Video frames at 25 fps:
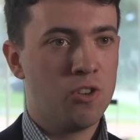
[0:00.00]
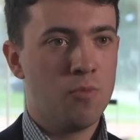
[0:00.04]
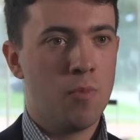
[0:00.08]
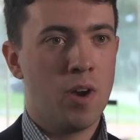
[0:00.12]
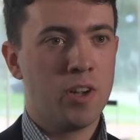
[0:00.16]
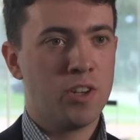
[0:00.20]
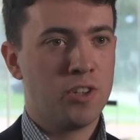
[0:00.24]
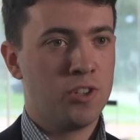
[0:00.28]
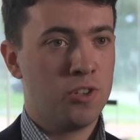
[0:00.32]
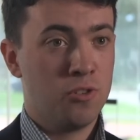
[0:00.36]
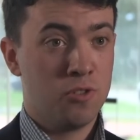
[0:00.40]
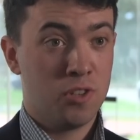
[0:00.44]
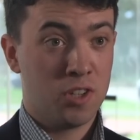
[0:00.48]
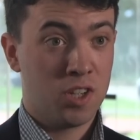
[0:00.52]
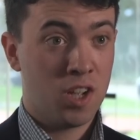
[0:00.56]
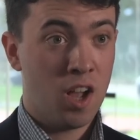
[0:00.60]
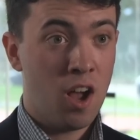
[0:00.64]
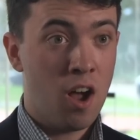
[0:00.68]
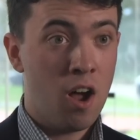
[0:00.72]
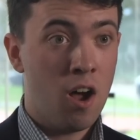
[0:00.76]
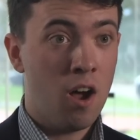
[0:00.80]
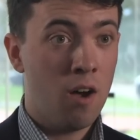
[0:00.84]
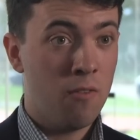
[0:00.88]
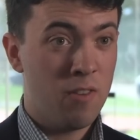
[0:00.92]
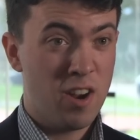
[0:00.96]
You might just use a
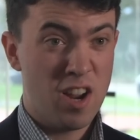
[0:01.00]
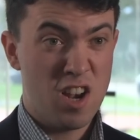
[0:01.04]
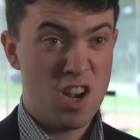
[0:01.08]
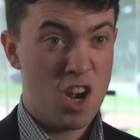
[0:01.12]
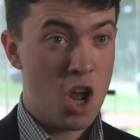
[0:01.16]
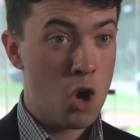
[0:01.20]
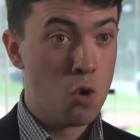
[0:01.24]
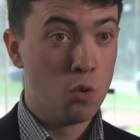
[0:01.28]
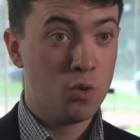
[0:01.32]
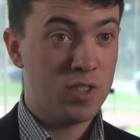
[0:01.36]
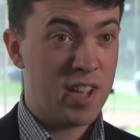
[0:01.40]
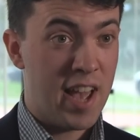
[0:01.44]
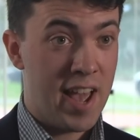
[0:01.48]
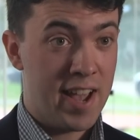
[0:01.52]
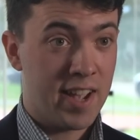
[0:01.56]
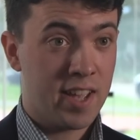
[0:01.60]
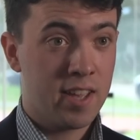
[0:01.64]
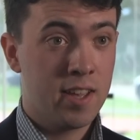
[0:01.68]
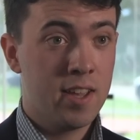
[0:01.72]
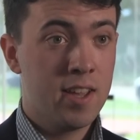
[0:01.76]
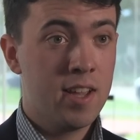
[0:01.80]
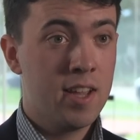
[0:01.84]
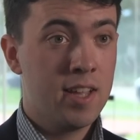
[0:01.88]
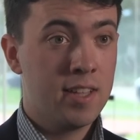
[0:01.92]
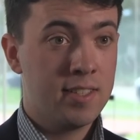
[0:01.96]
car, very
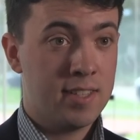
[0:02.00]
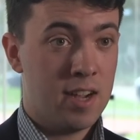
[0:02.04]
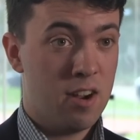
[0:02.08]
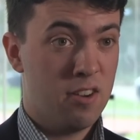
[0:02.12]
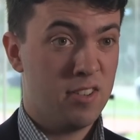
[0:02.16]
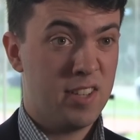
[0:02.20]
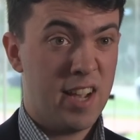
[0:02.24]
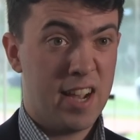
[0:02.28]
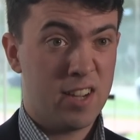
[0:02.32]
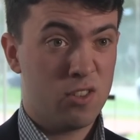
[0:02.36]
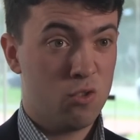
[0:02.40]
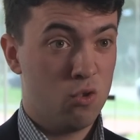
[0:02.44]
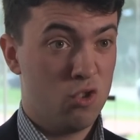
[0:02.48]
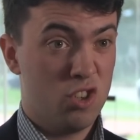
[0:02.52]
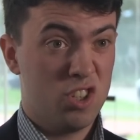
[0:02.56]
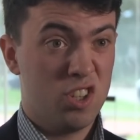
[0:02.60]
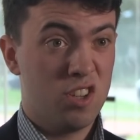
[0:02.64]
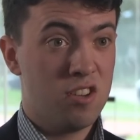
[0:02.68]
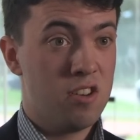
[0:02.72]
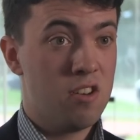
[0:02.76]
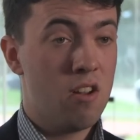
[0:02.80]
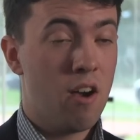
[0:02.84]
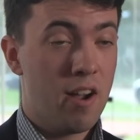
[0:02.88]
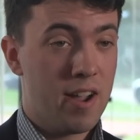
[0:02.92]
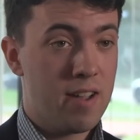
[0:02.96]
low-tech terror attacks, or just
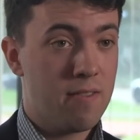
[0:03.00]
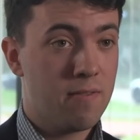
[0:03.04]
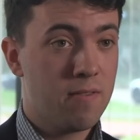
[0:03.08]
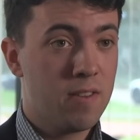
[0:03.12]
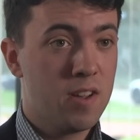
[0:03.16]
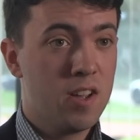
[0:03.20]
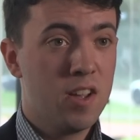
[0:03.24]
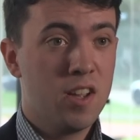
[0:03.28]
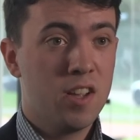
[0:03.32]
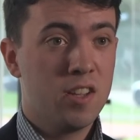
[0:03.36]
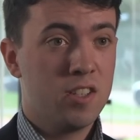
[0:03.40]
a knife.